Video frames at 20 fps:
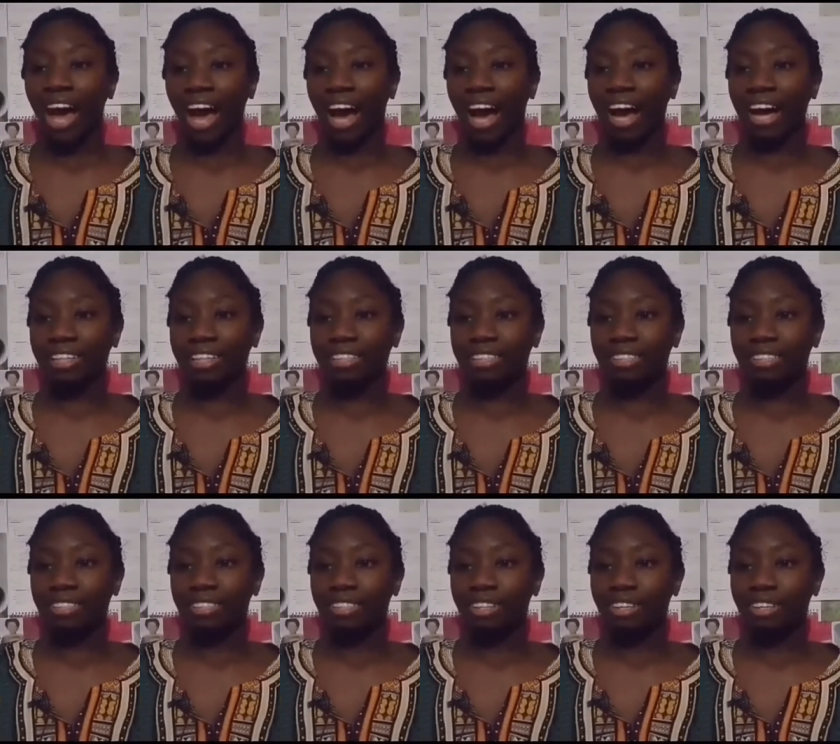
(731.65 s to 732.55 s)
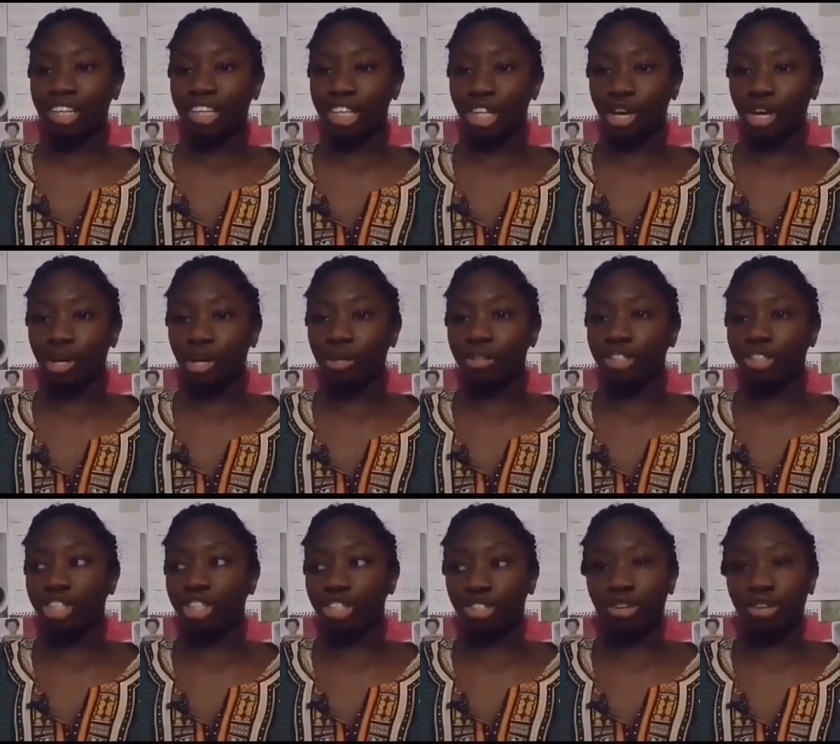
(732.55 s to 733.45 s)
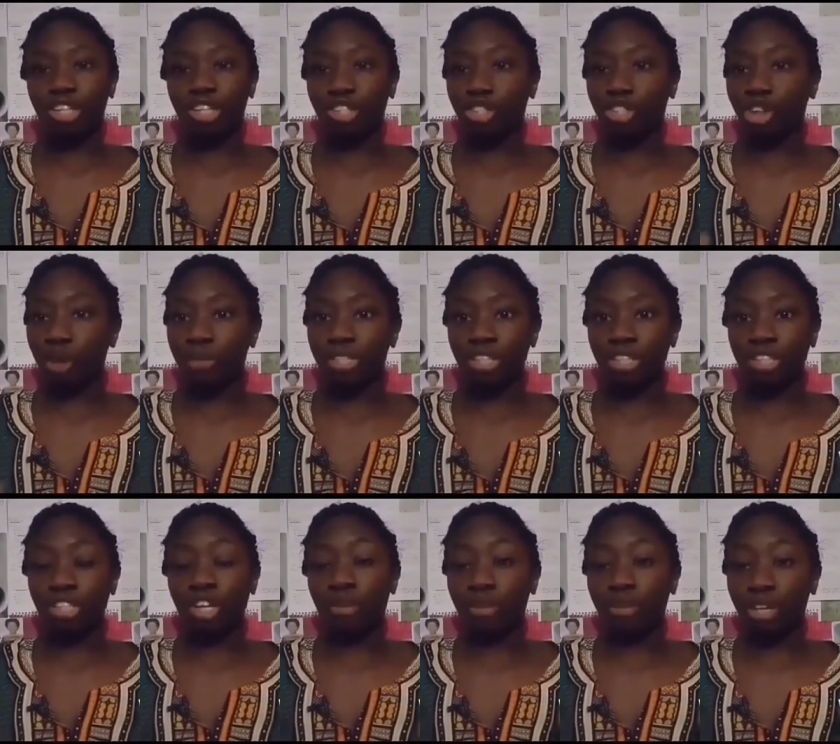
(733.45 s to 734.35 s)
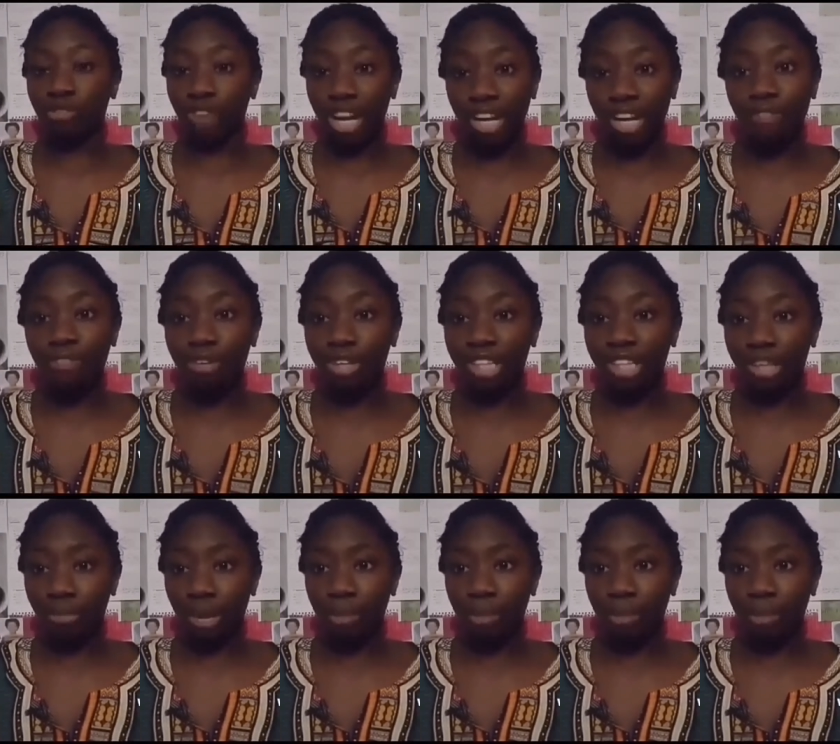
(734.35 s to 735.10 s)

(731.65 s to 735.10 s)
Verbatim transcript: And you know, just know that the topics are going to be relevant.